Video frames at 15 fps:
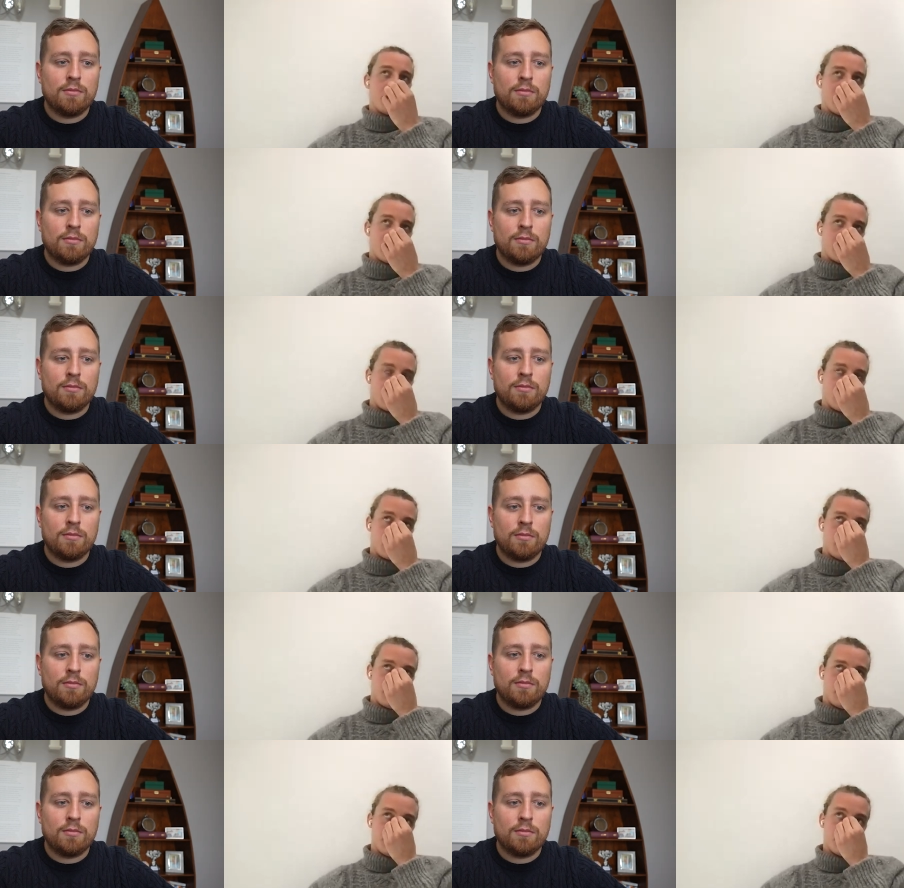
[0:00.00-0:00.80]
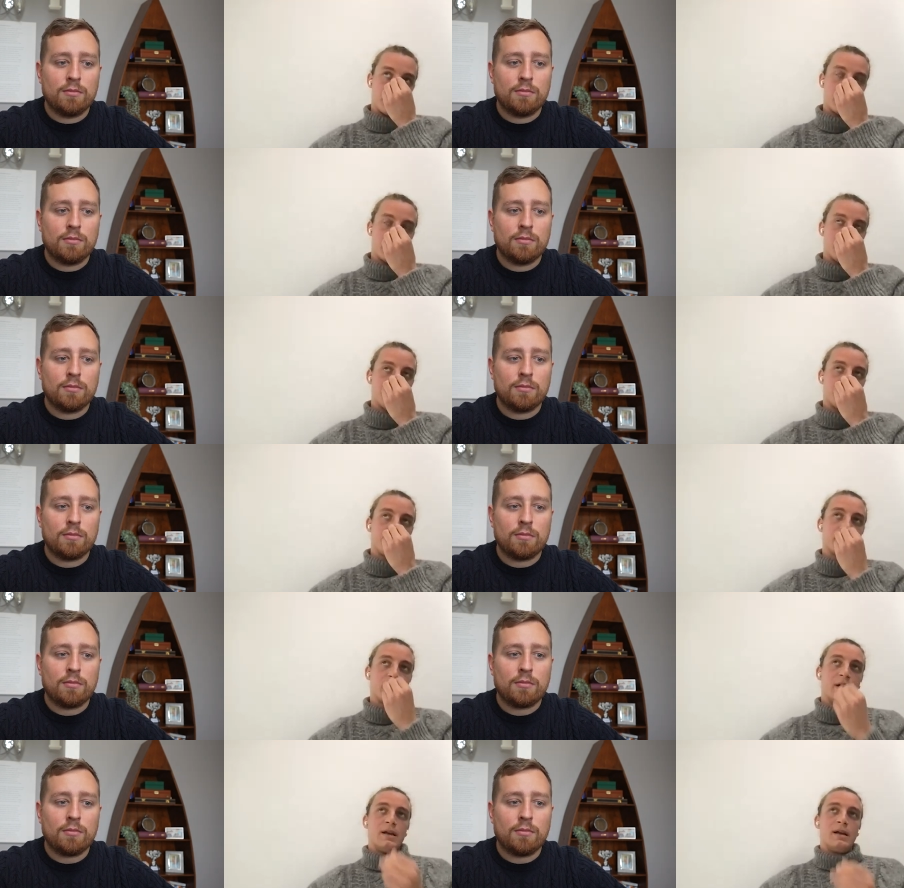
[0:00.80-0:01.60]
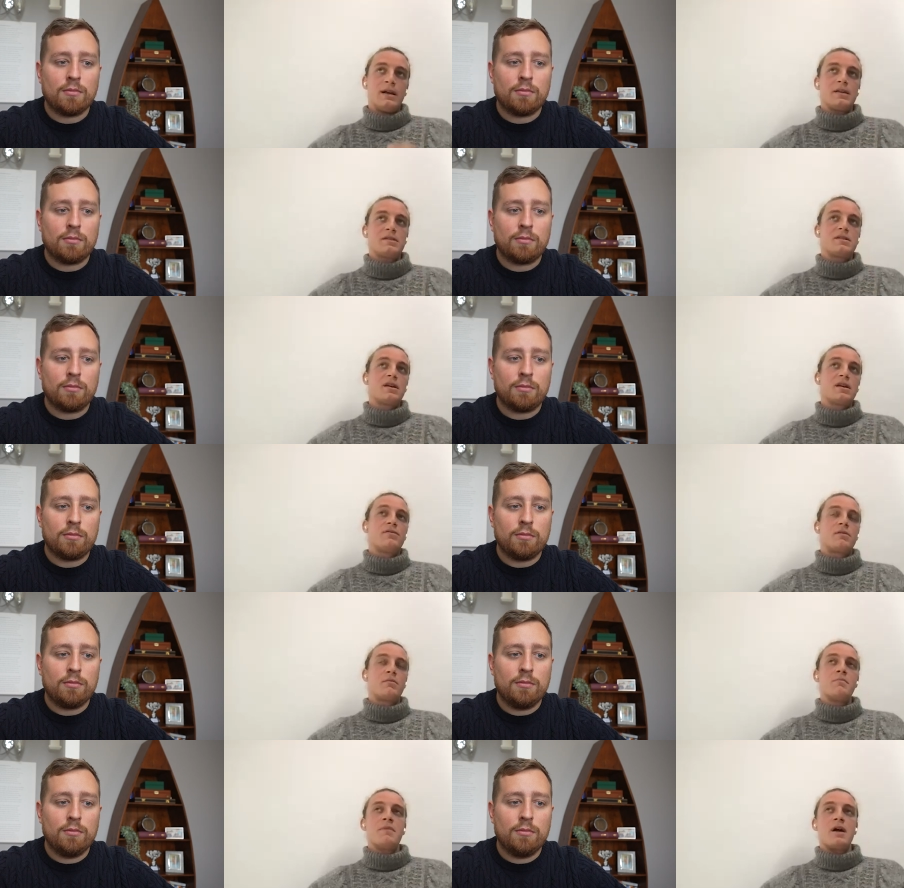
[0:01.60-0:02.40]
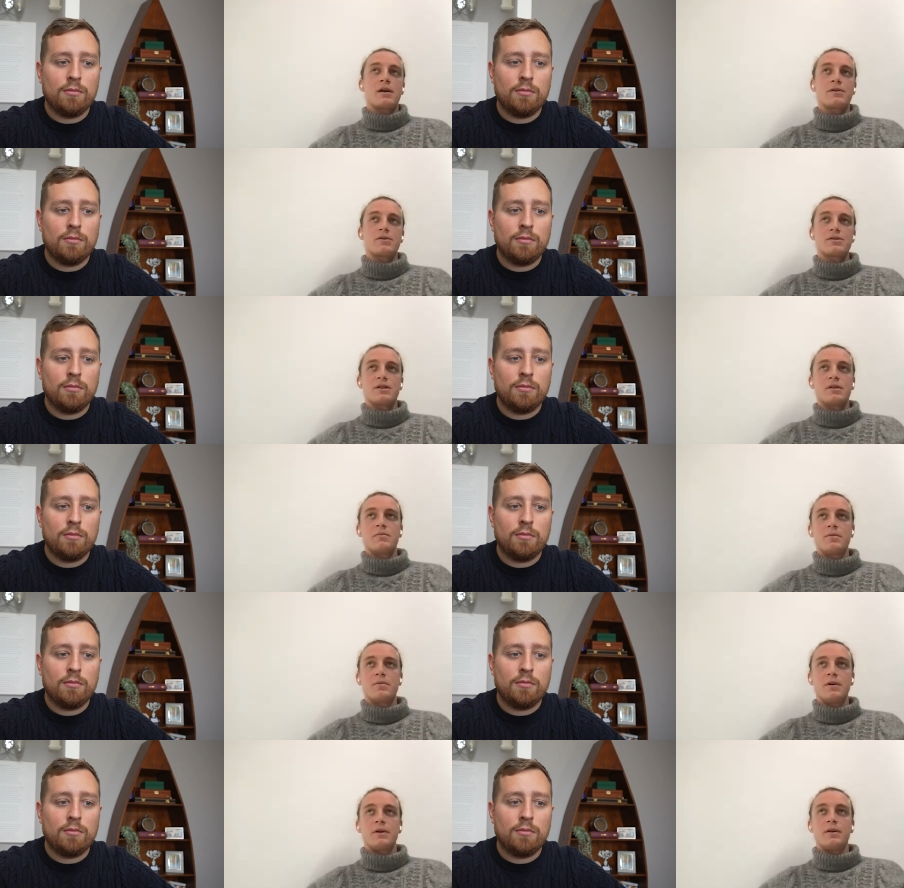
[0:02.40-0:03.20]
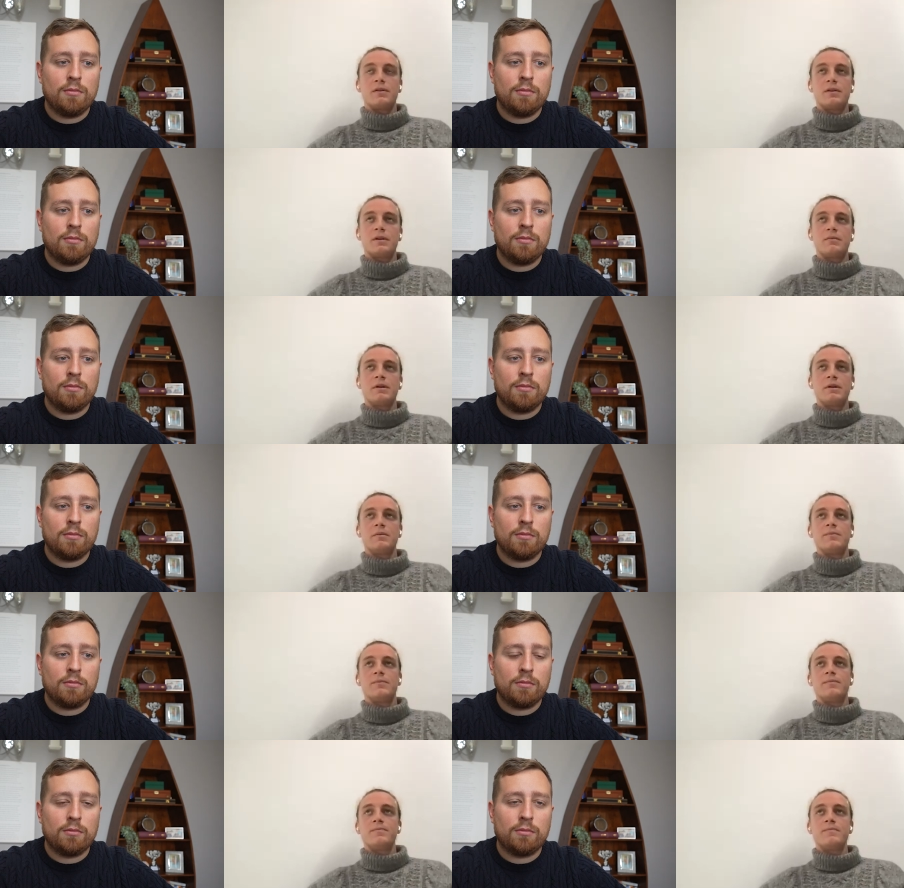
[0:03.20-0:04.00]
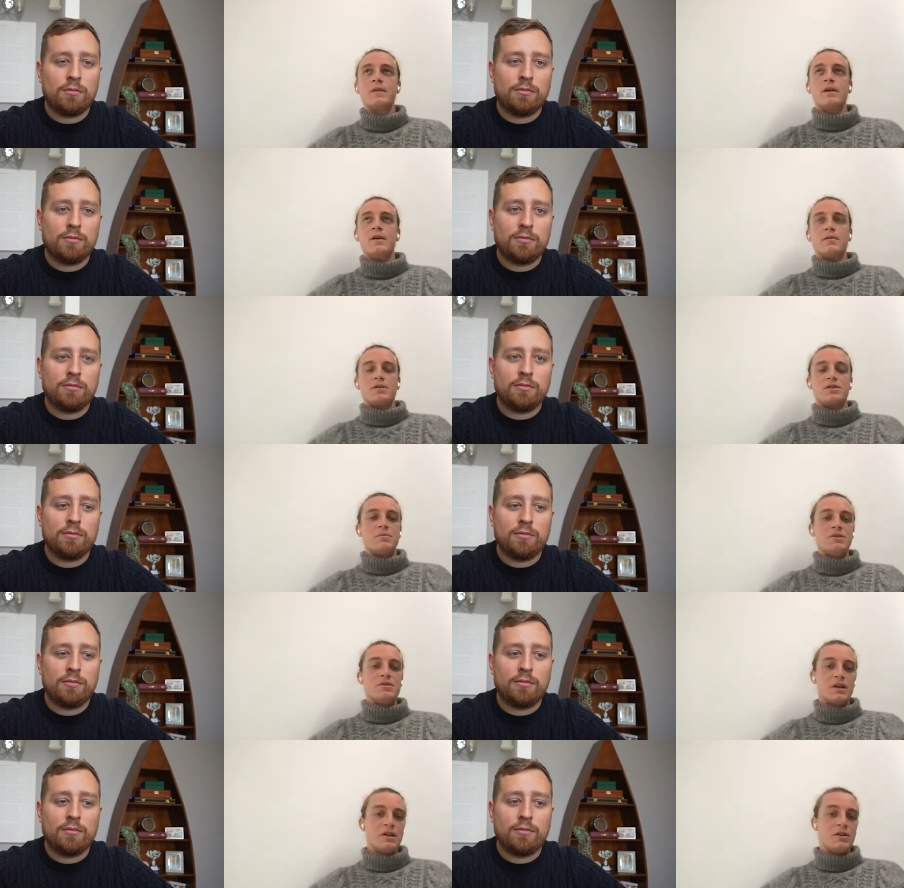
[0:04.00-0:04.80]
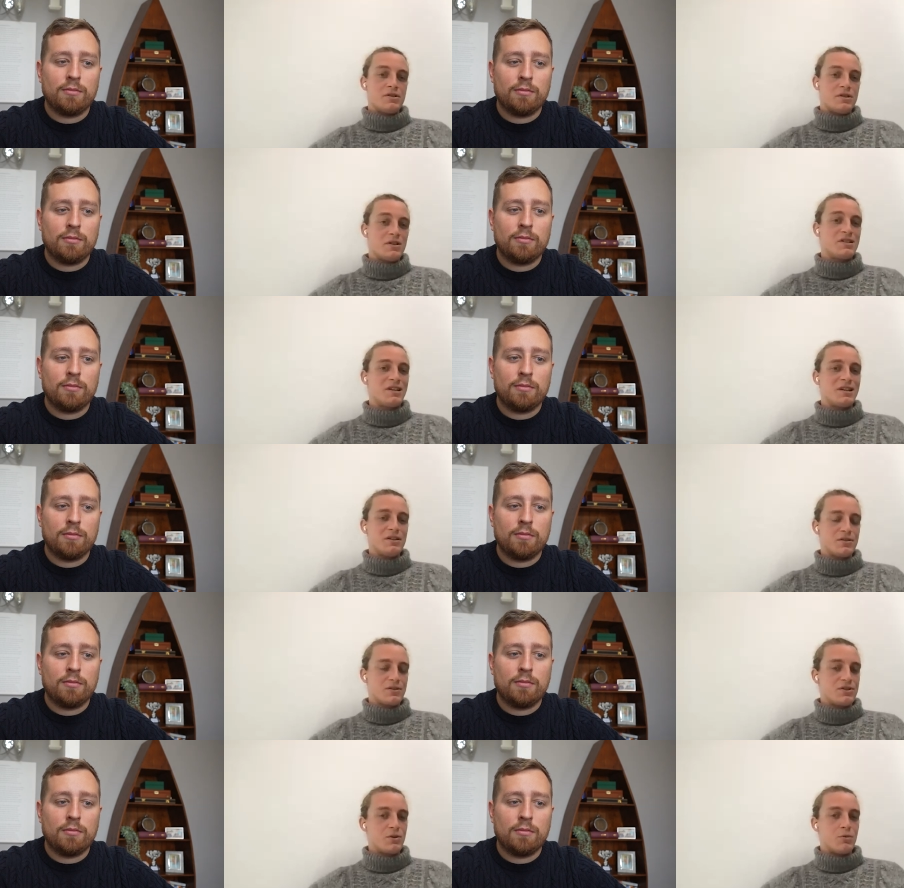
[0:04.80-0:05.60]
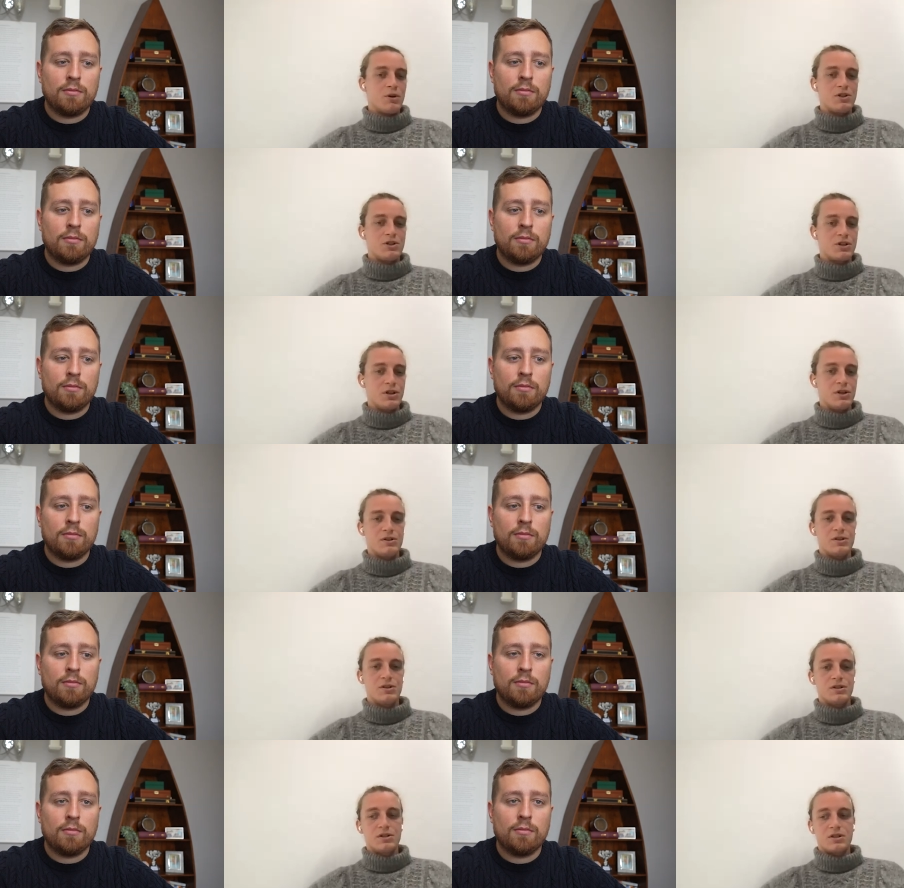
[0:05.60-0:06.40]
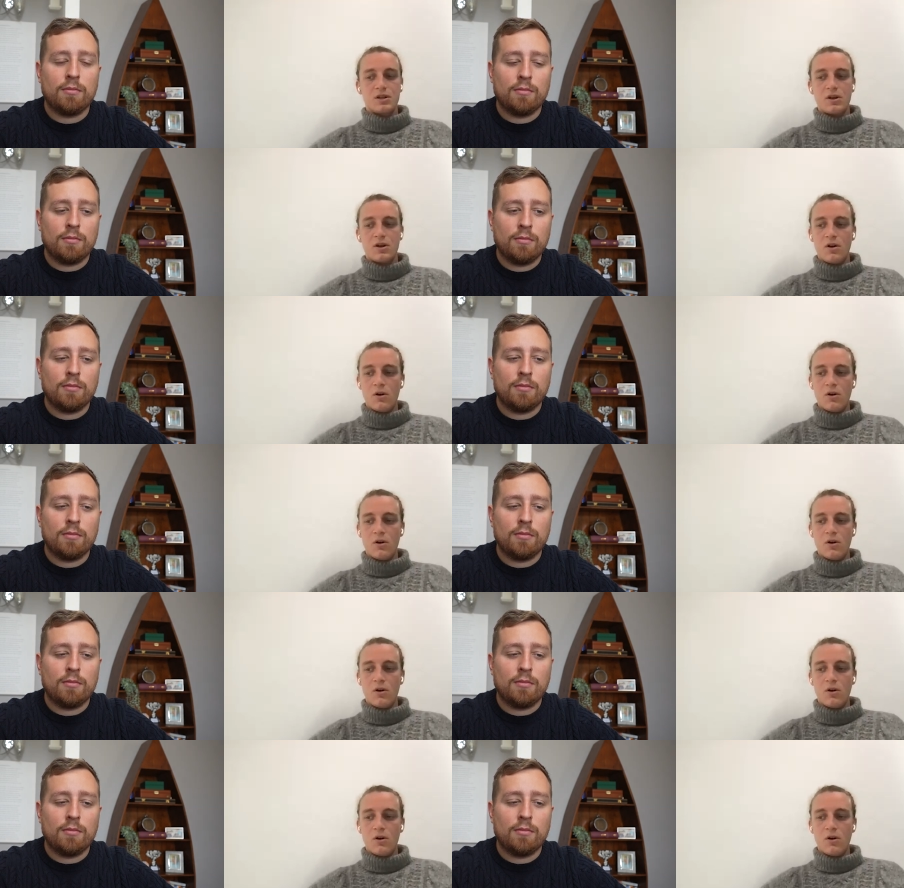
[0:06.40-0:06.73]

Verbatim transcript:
Speaker 1: a macro, let's take it from a macro standpoint. I mean, because the music industry is an industry which is